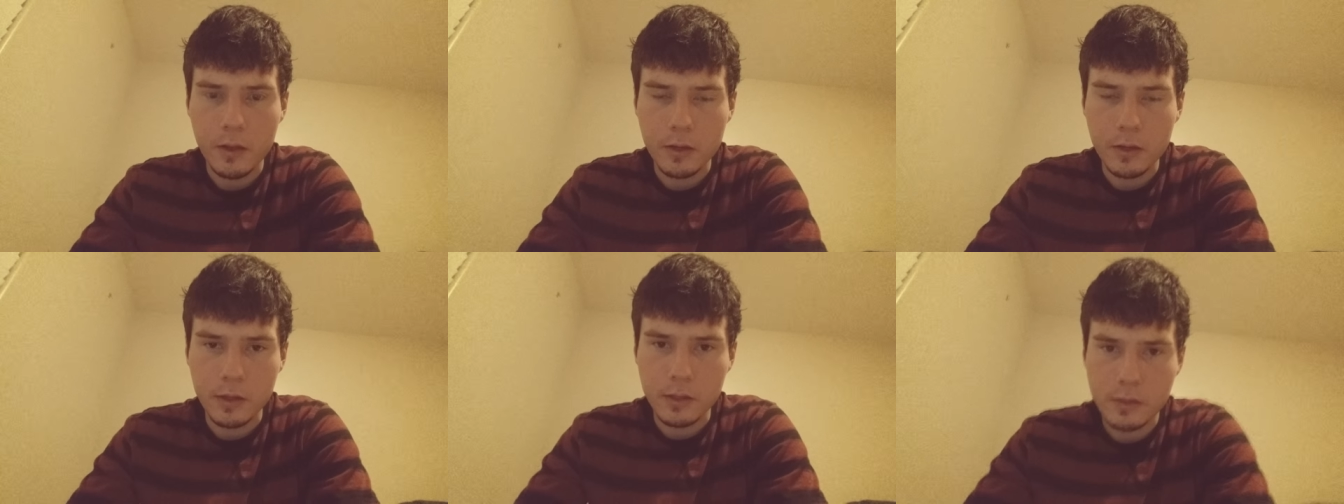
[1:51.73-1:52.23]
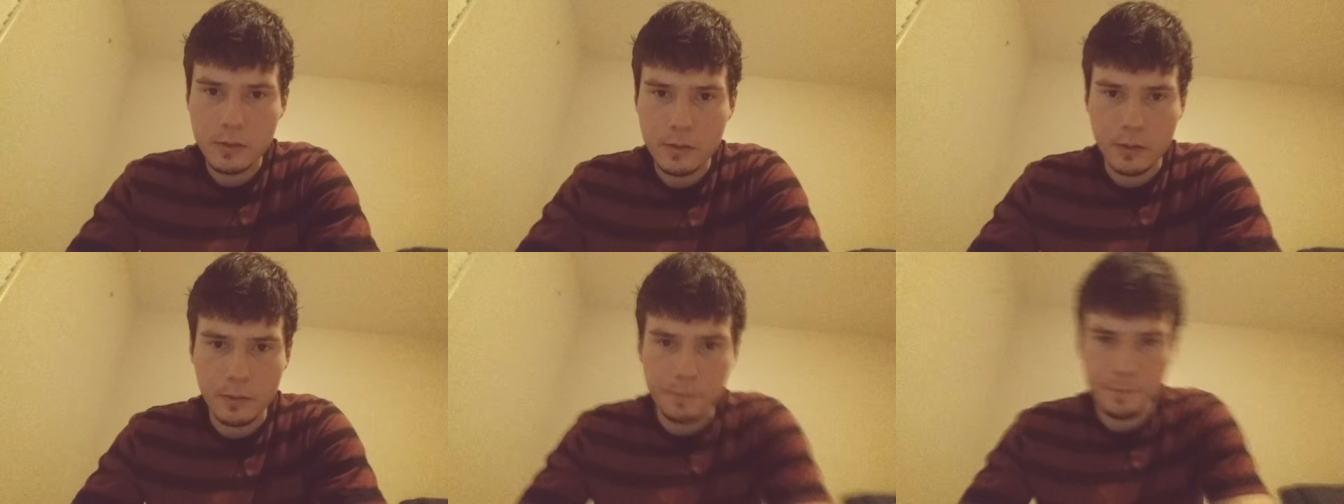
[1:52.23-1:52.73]
Because
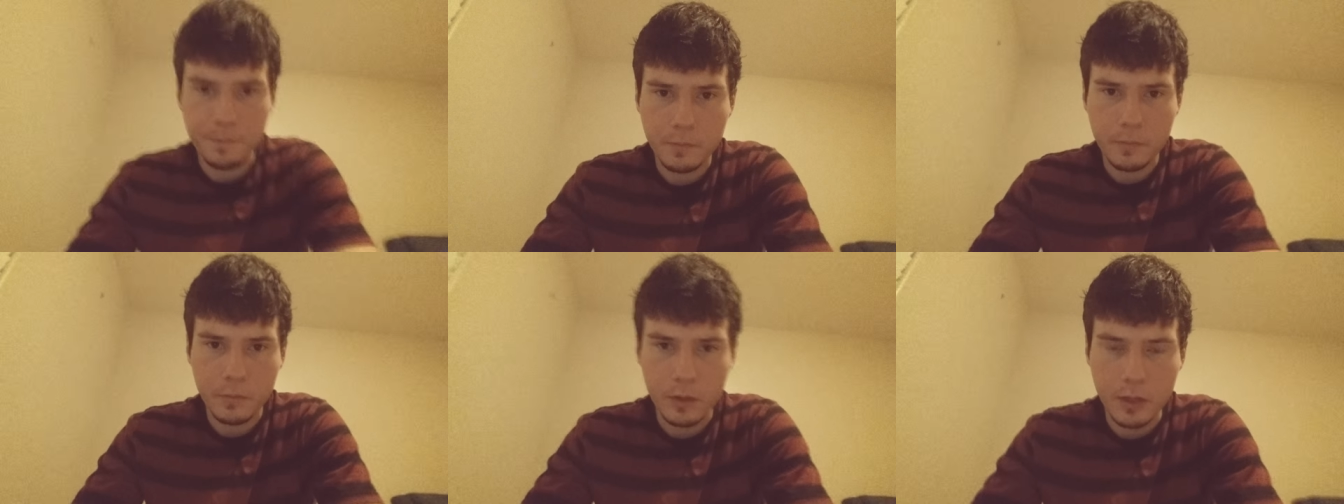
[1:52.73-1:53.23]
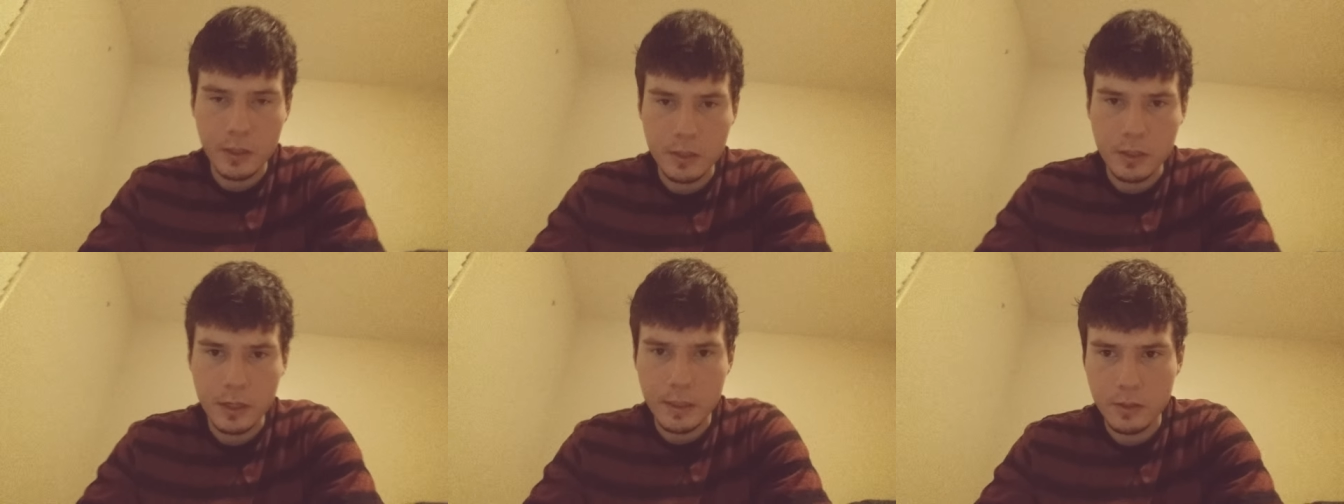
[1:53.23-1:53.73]
um, as
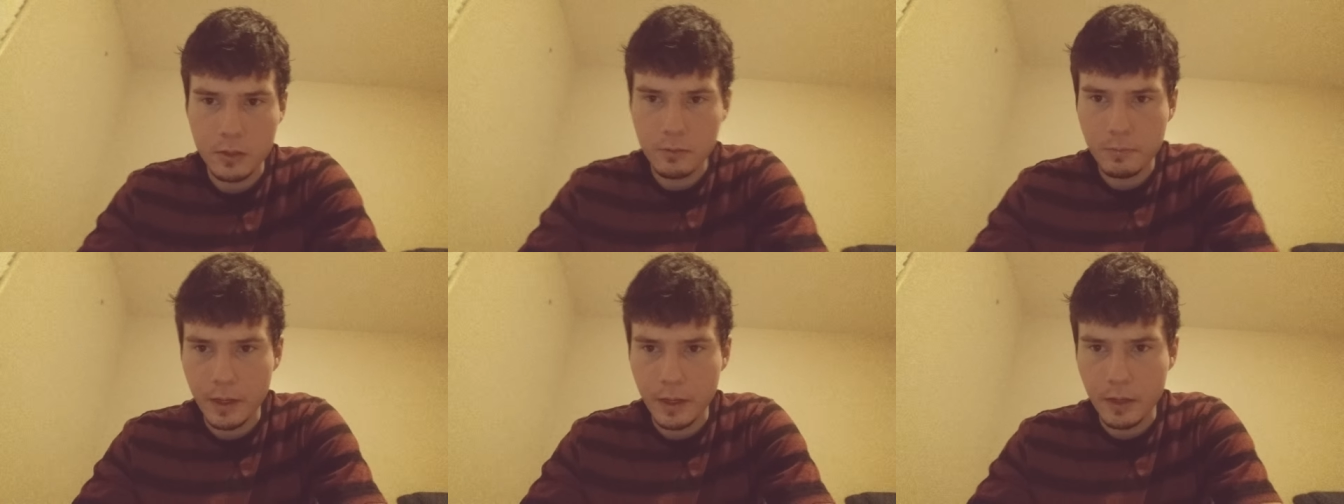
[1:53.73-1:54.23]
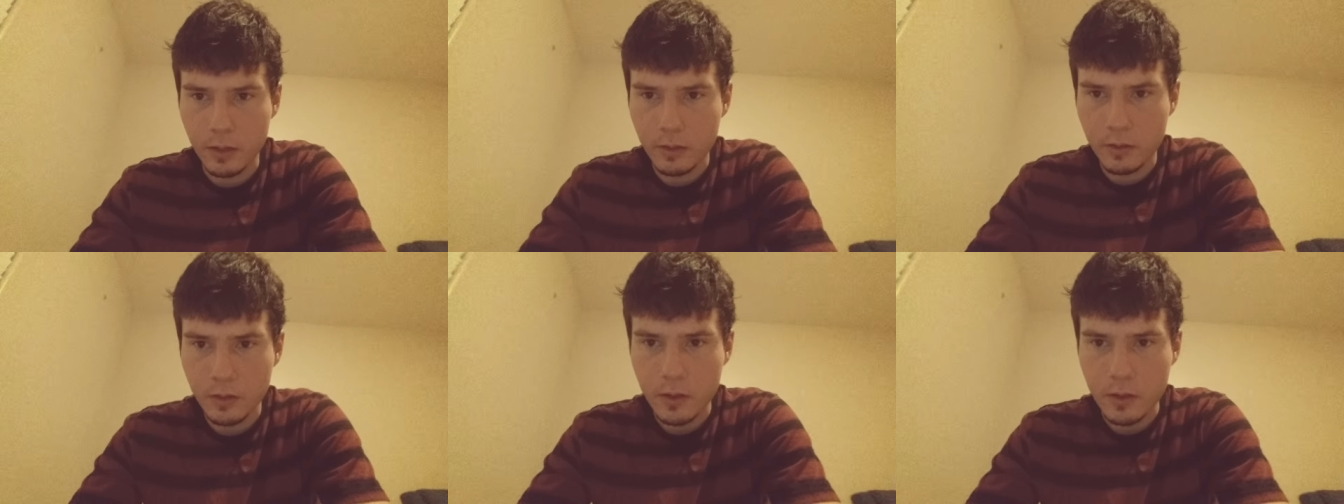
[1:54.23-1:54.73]
you guys know, my
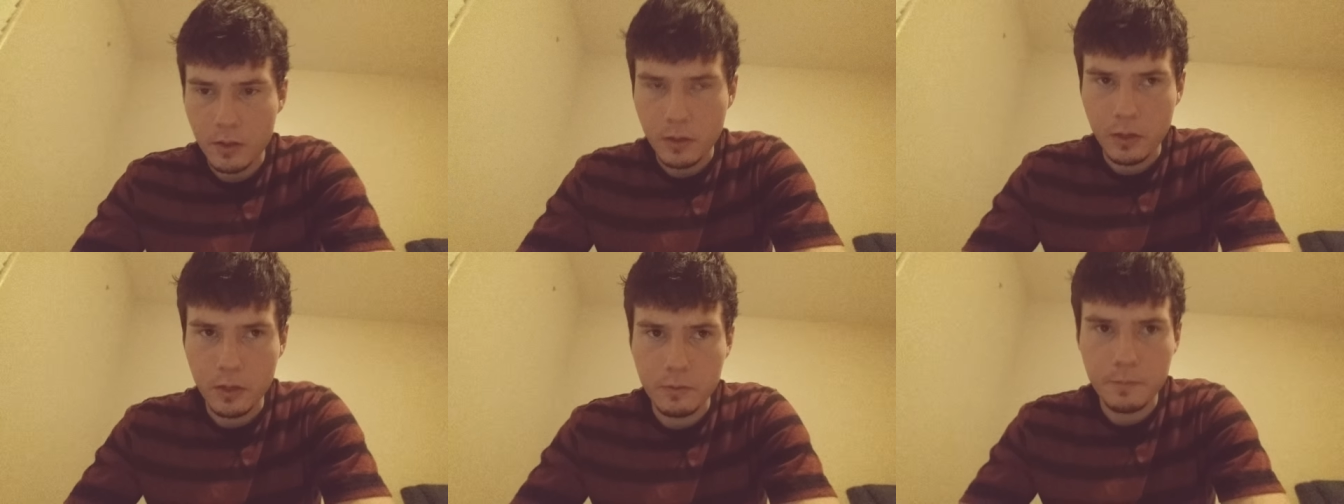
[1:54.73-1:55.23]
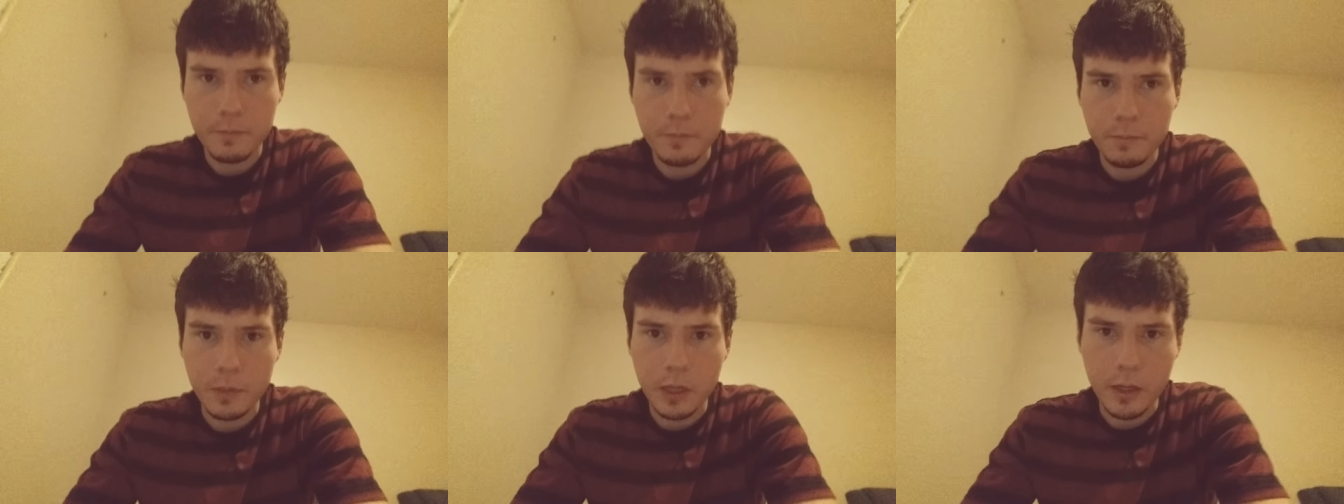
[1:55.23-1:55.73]
uh,
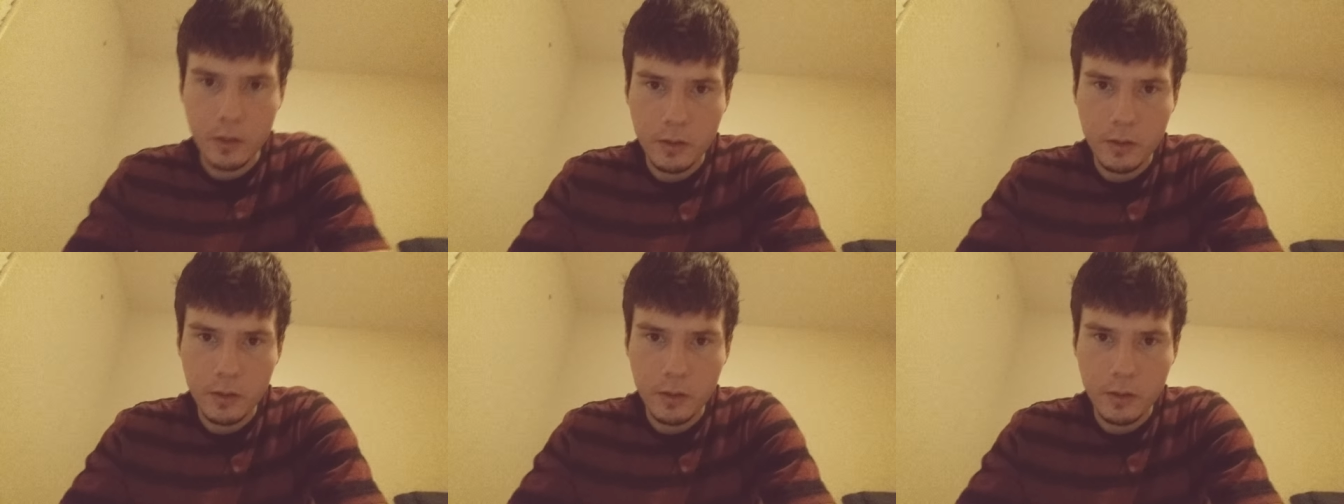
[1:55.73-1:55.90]
my